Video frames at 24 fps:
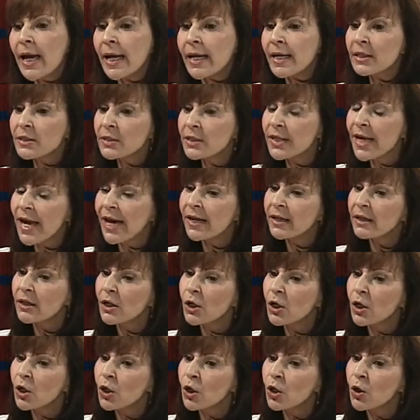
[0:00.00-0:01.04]
is that
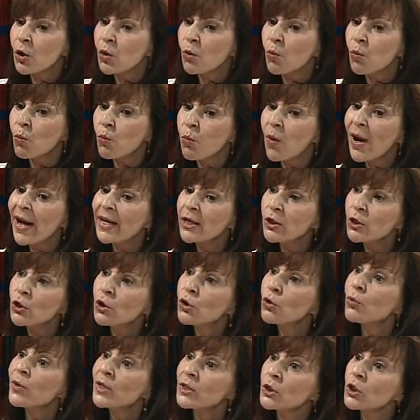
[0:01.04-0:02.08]
when
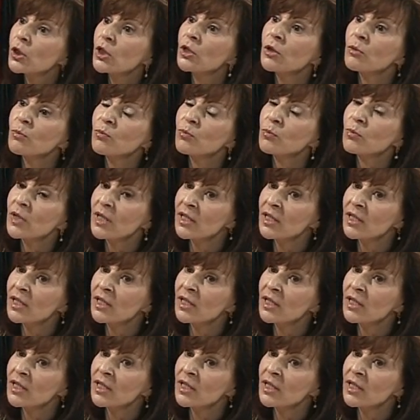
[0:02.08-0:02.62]
you as an